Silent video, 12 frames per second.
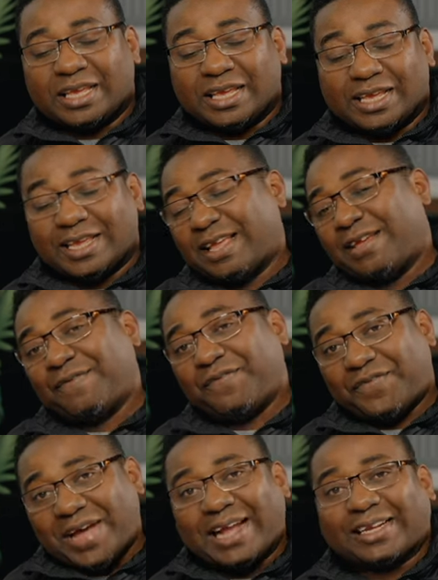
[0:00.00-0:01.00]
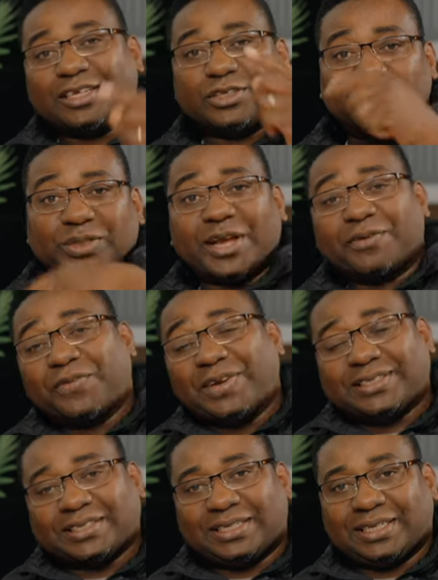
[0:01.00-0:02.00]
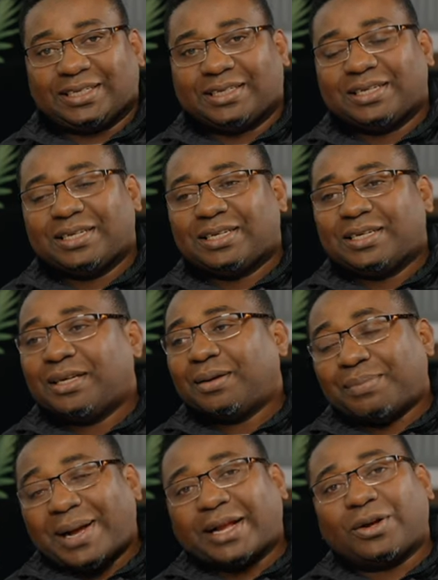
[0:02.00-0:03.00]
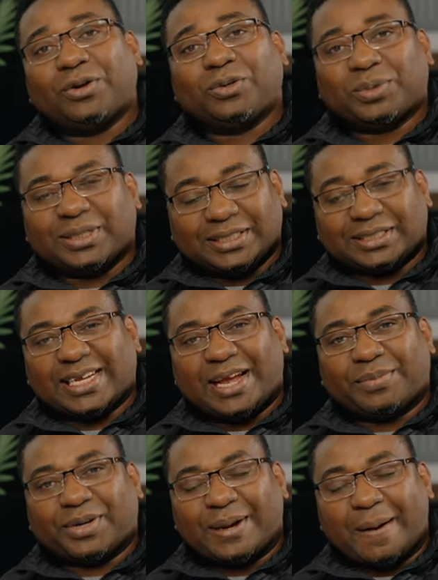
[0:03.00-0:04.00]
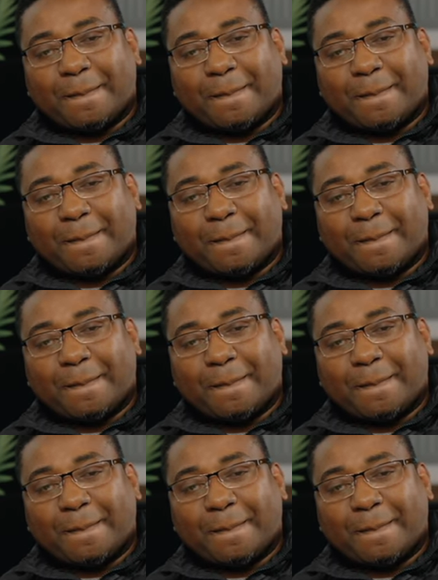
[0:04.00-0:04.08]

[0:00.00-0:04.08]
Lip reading: In fact, he took a risk by going with this camera.